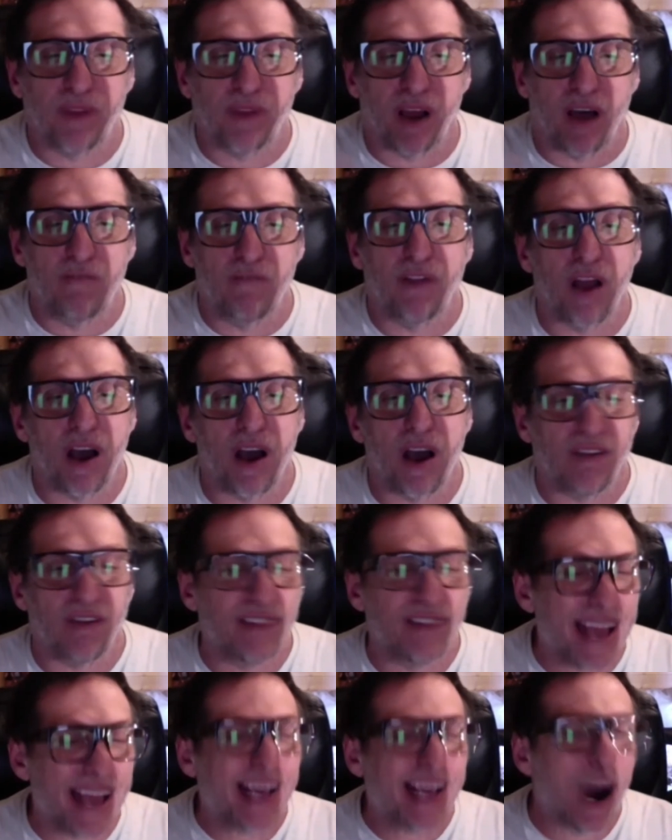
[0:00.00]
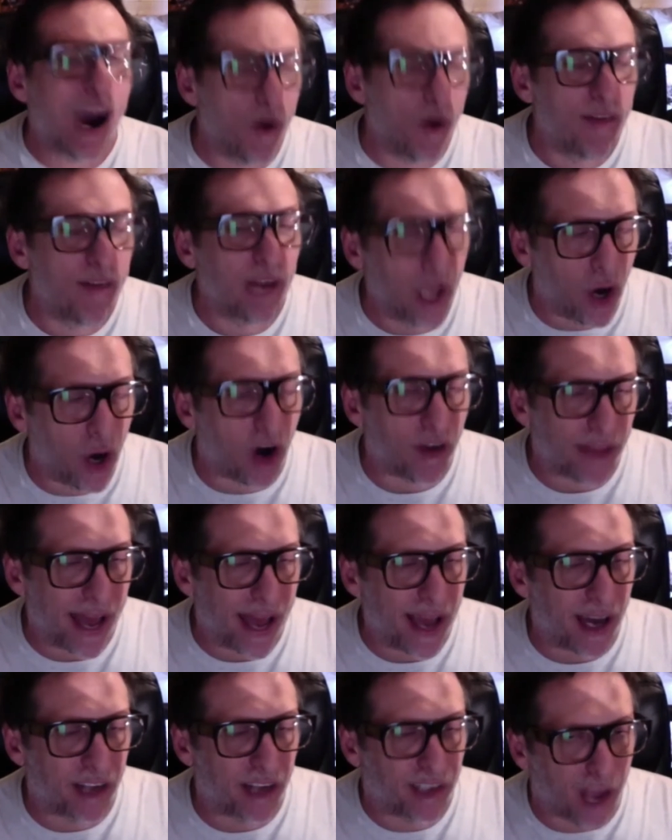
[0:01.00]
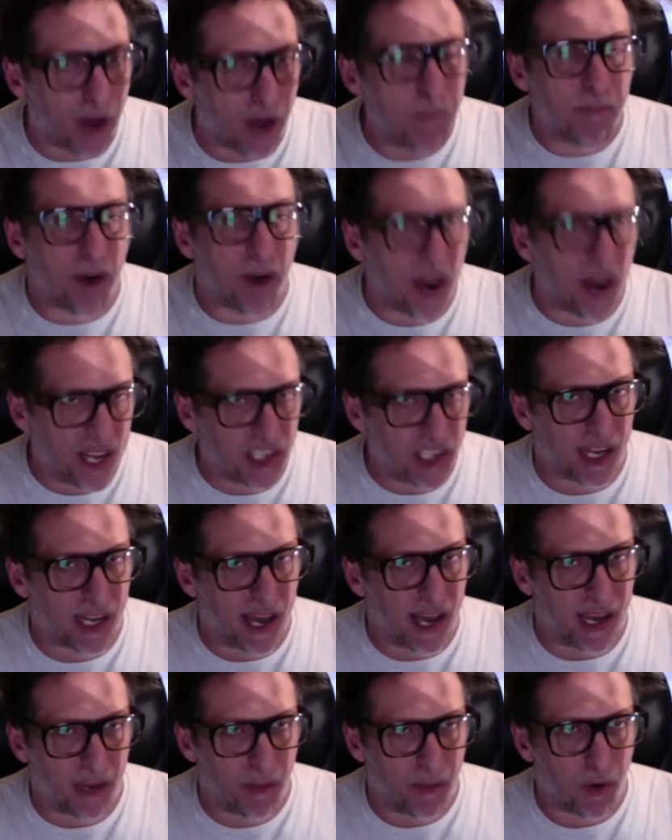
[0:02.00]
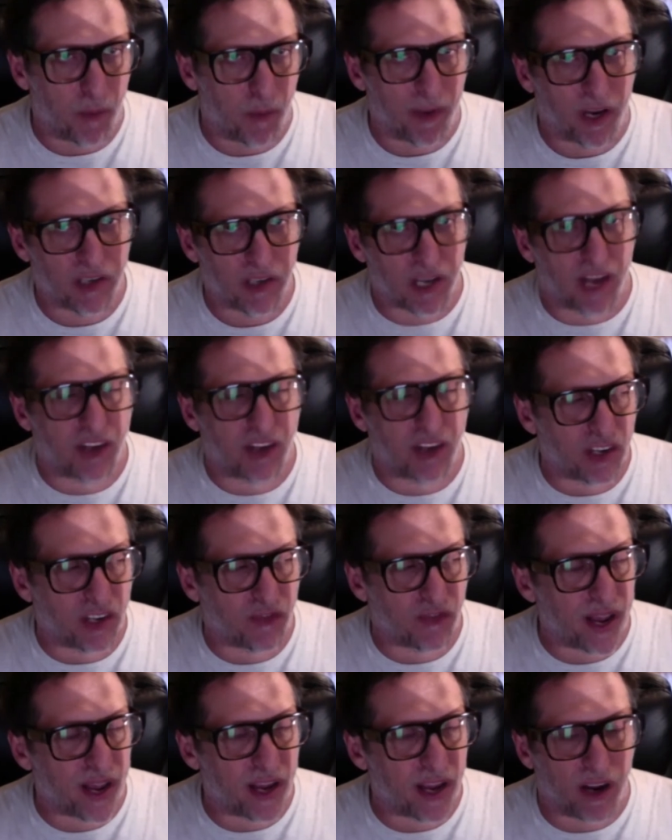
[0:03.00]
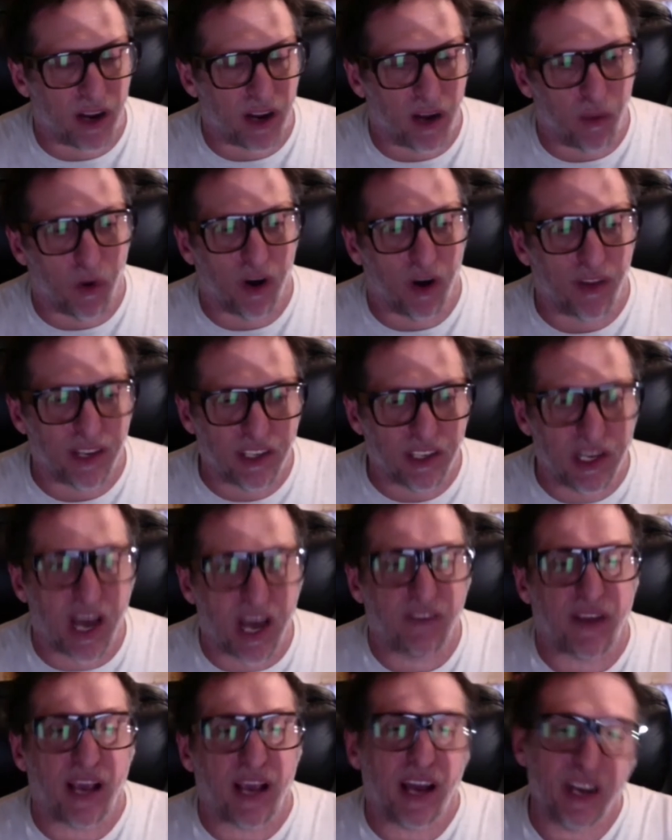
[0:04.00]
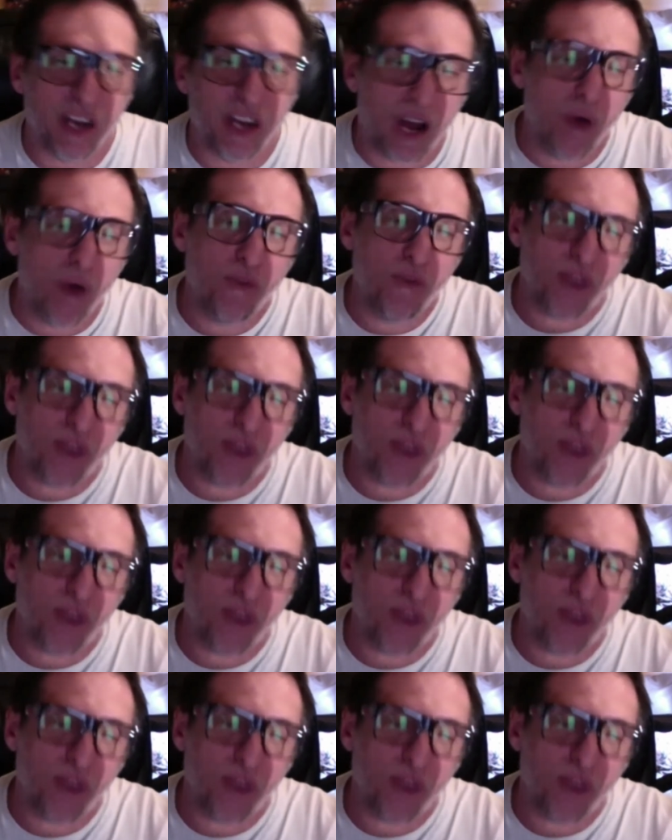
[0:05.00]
I've let go of a lot of that. I don't buy into that anymore, because I just think, you know what, there's nothing. And you know,